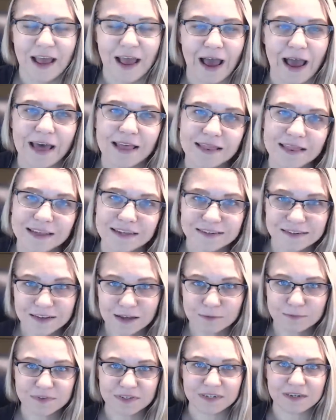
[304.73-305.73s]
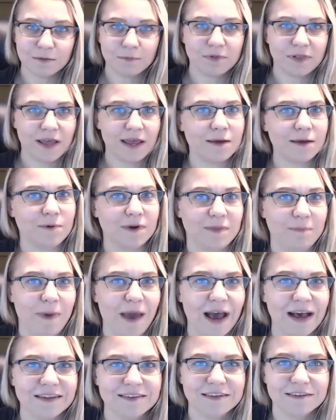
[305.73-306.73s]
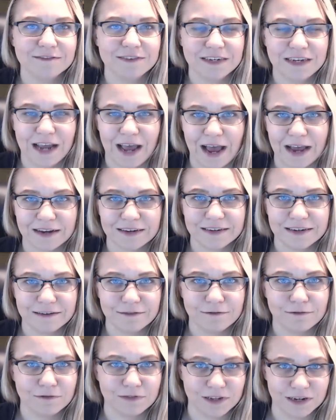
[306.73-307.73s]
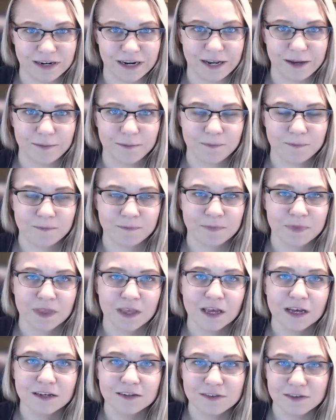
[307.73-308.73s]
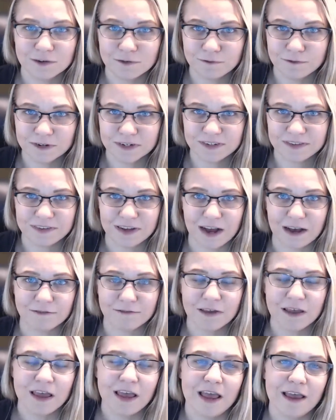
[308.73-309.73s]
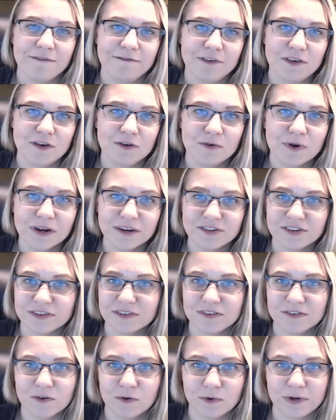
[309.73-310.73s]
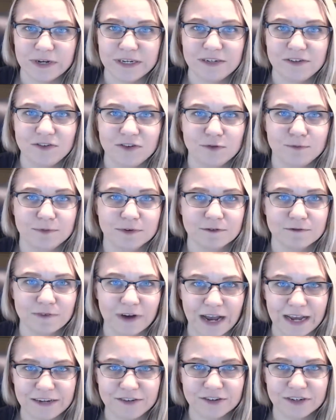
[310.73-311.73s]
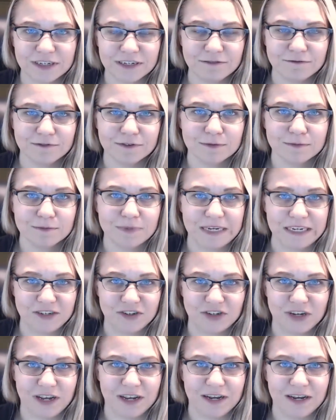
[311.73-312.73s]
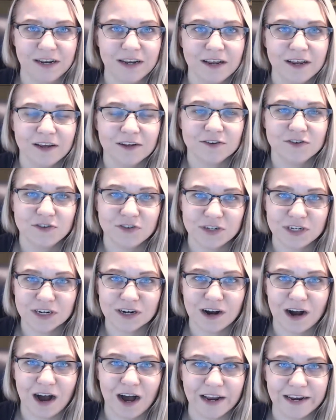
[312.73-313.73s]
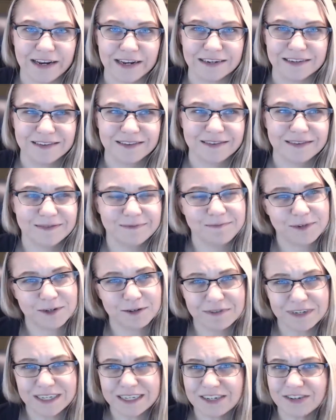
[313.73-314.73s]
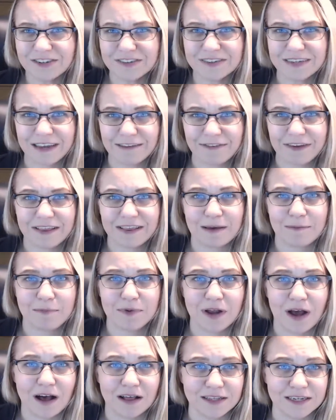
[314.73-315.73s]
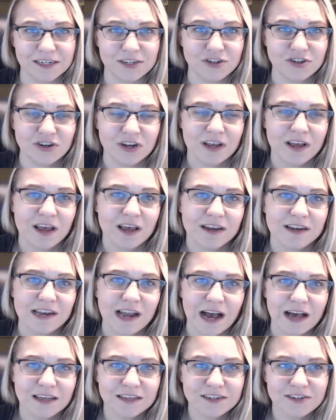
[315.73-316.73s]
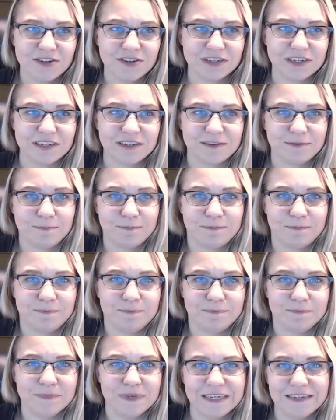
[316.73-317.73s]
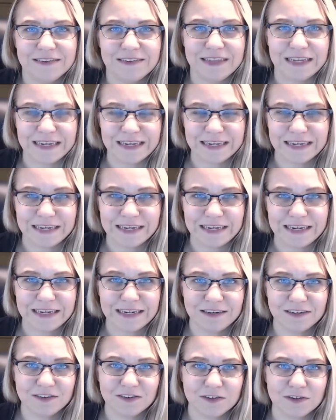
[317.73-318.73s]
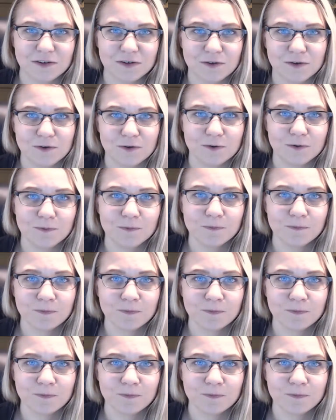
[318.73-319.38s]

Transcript: And this comes into play with passive and active learning. So first off, if you are just going to provide your information to your audience, you're really just giving them knowledge. Knowledge is the key to